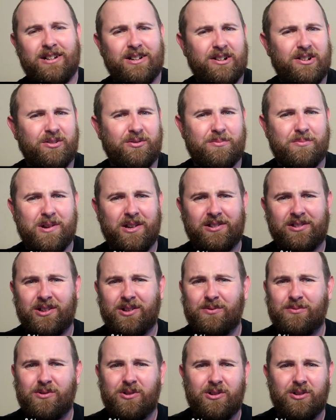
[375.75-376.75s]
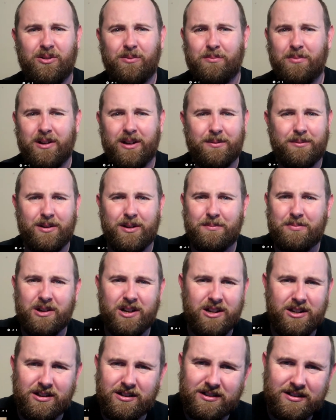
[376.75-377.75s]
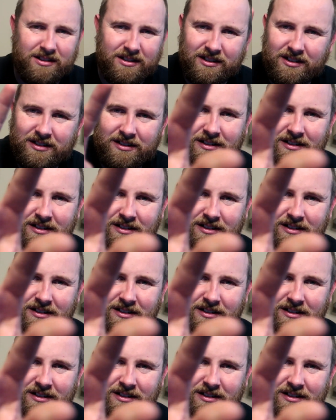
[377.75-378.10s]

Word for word: Because we're best in the world, baby. Peace.